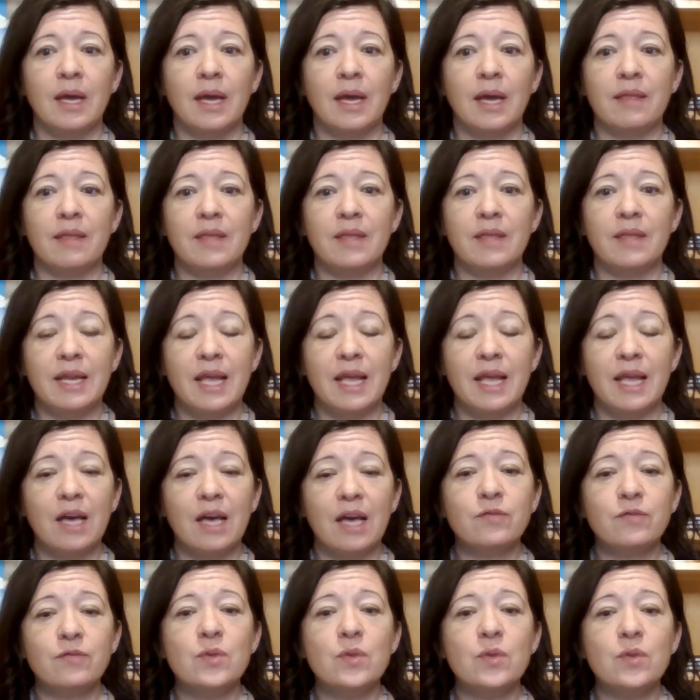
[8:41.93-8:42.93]
And then
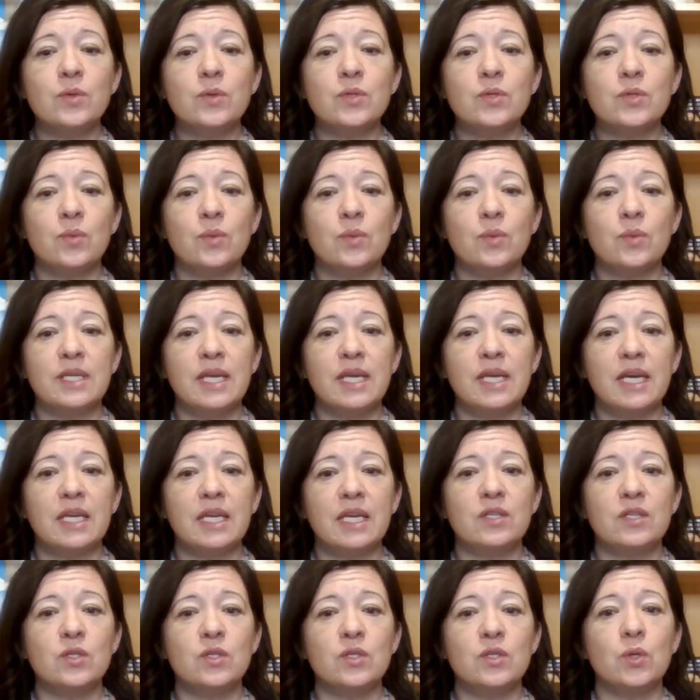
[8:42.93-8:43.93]
after those 3
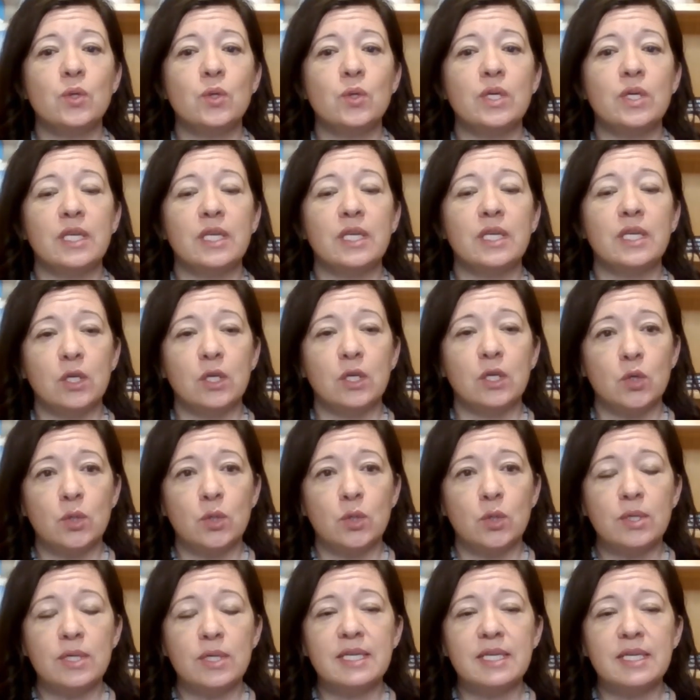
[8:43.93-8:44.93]
days, you're going to
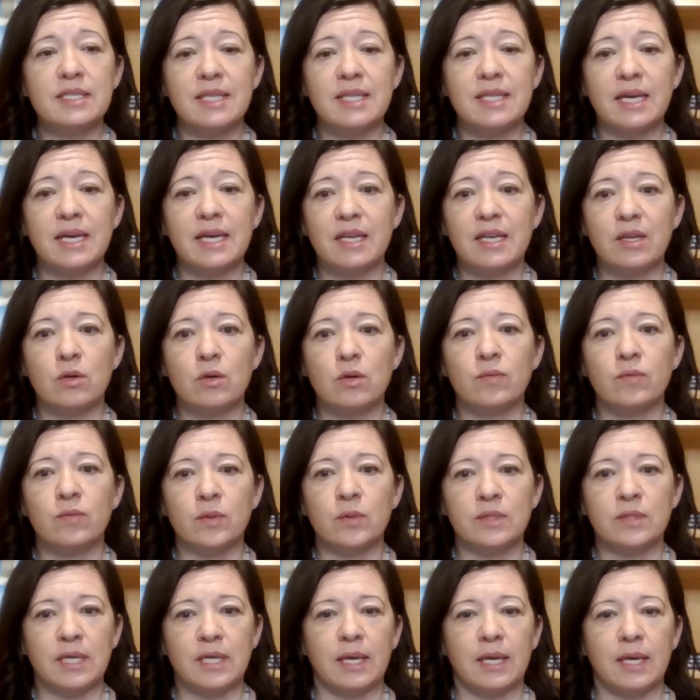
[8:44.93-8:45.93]
increase that interval
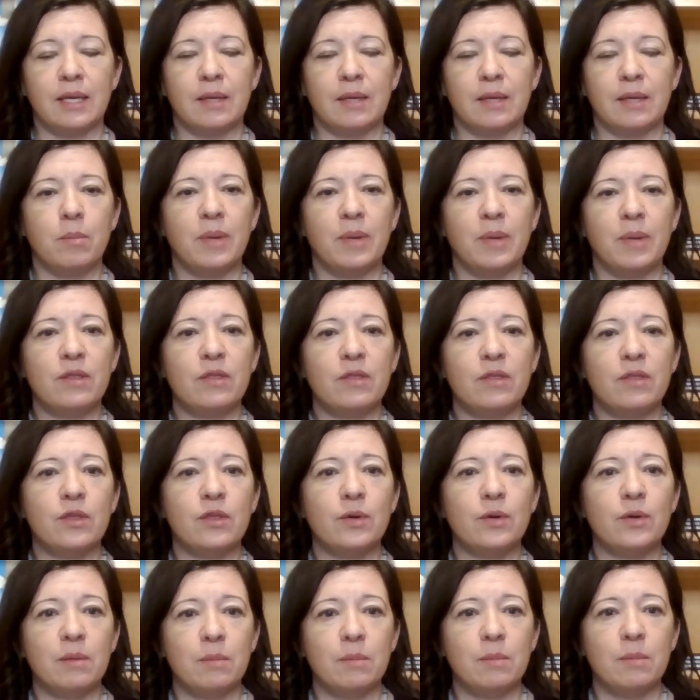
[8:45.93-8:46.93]
time by
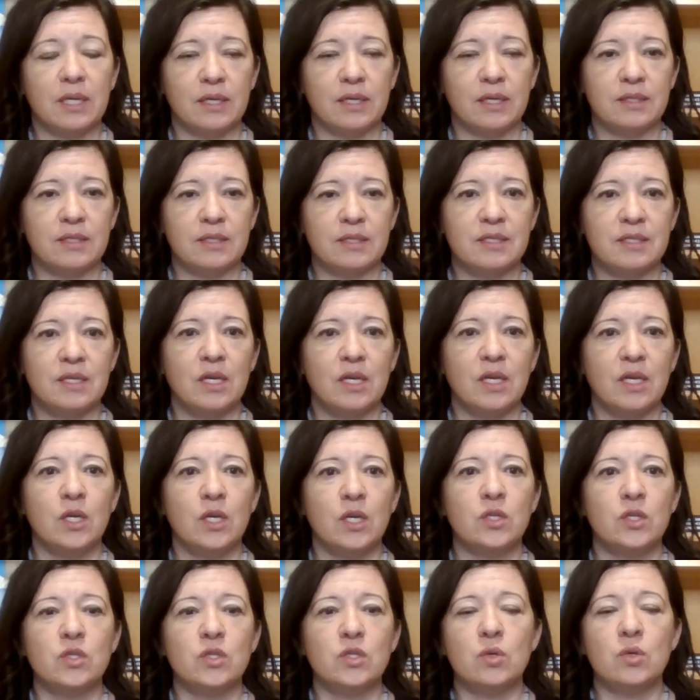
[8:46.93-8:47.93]
30 minutes.
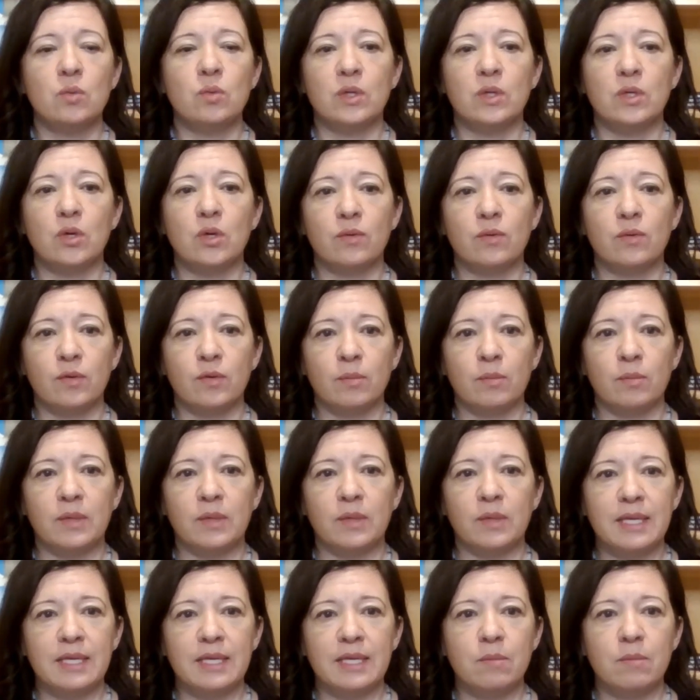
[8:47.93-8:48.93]
So you would go from
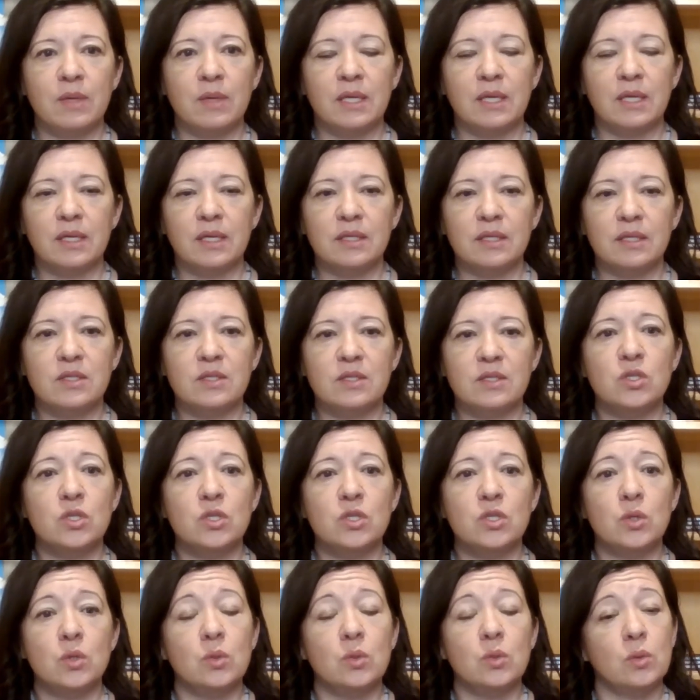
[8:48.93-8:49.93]
90 minutes
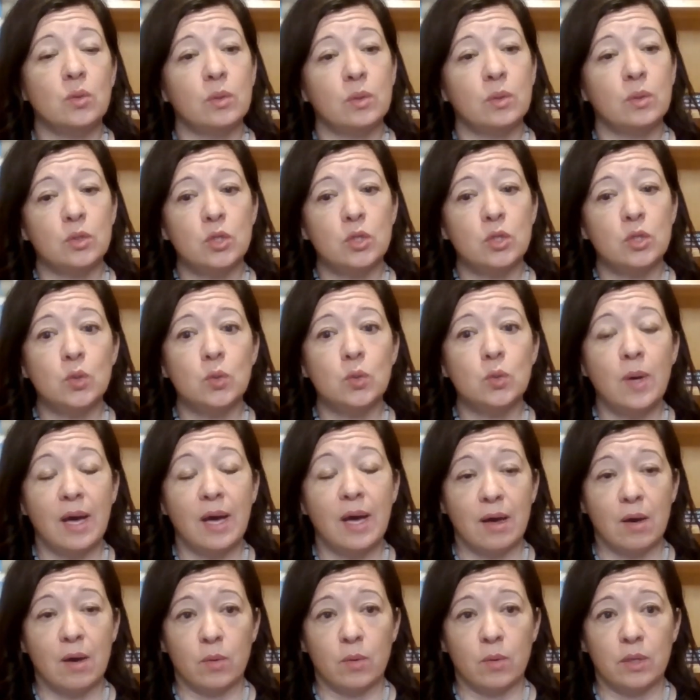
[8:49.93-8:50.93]
to 2
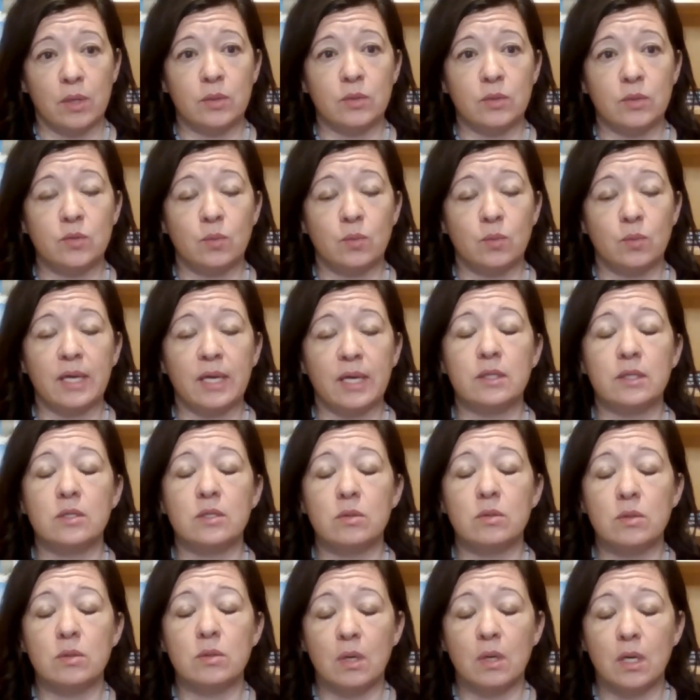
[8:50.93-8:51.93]
hours, right?
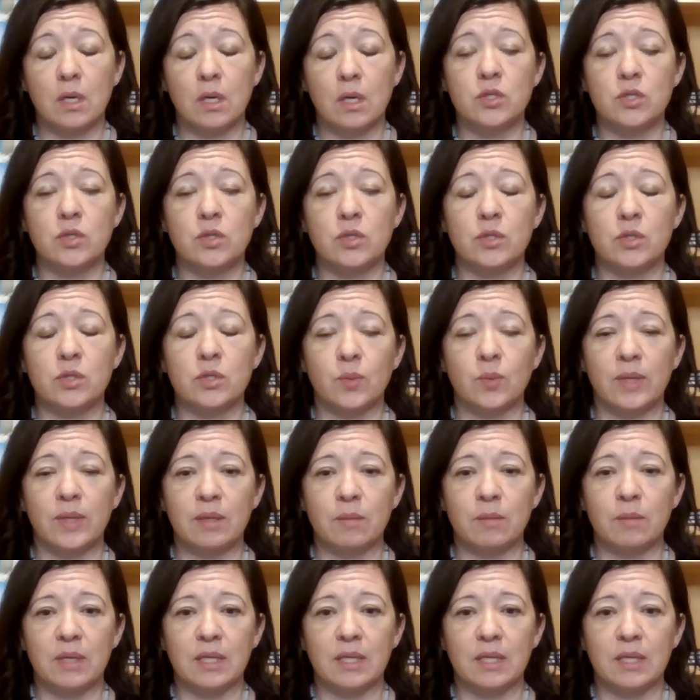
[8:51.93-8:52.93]
So to
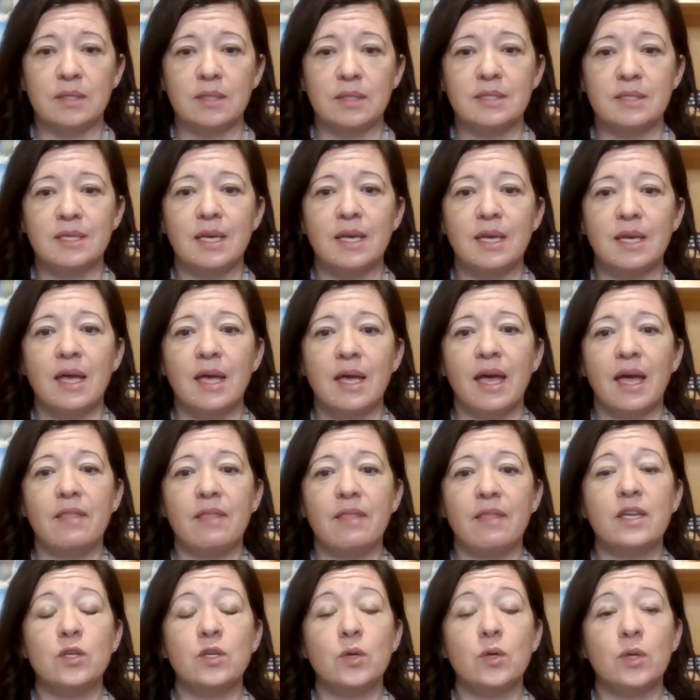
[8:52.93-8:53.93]
120 minutes.
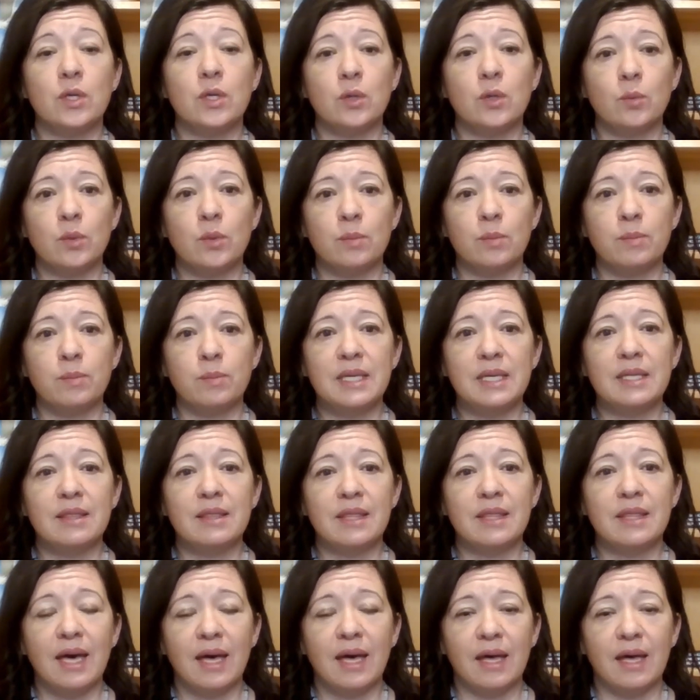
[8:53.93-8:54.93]
And then you're going to repeat
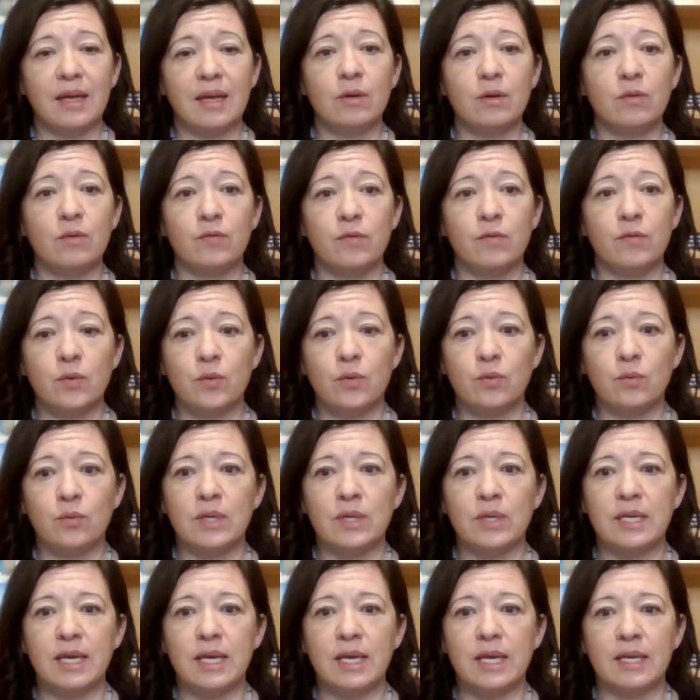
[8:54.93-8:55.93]
that for
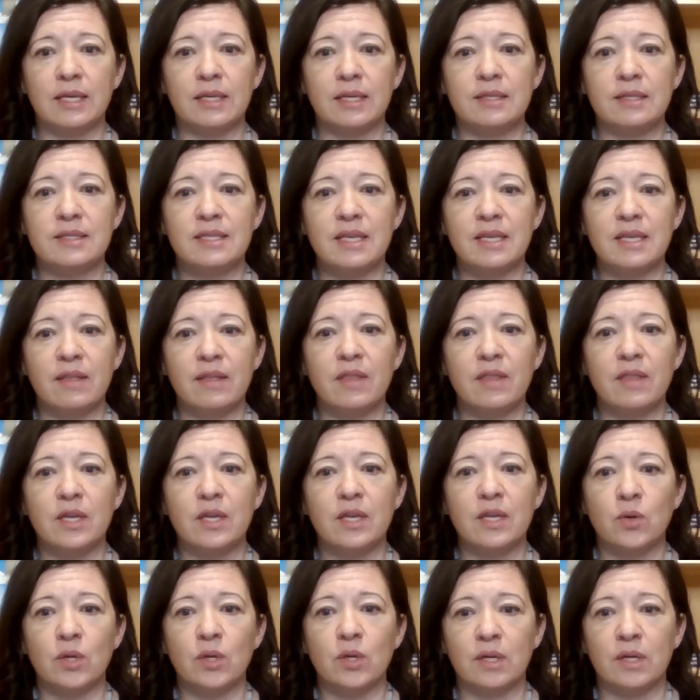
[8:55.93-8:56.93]
3 days. And then
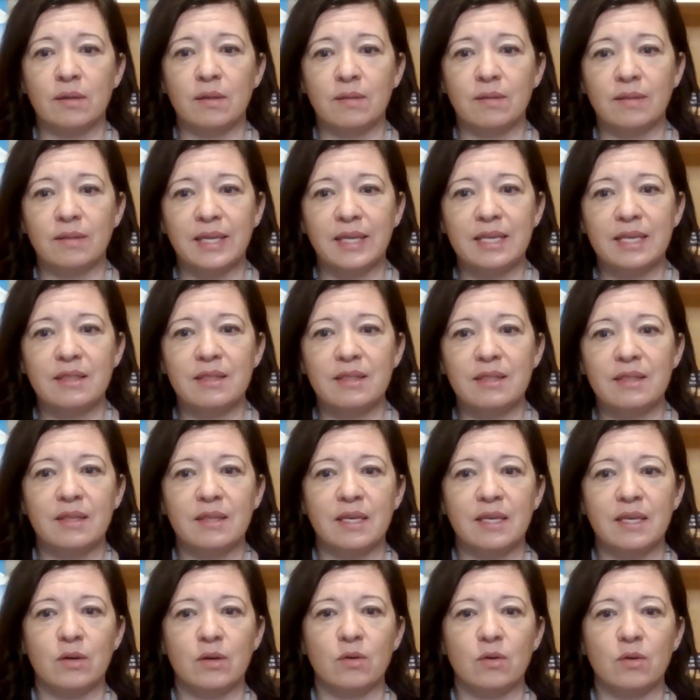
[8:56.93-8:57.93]
you're going to lengthen
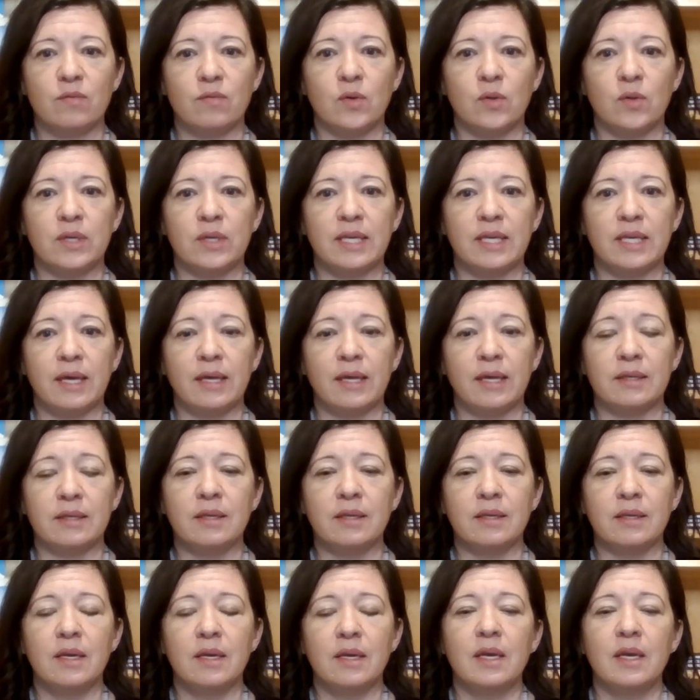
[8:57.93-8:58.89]
the interval again.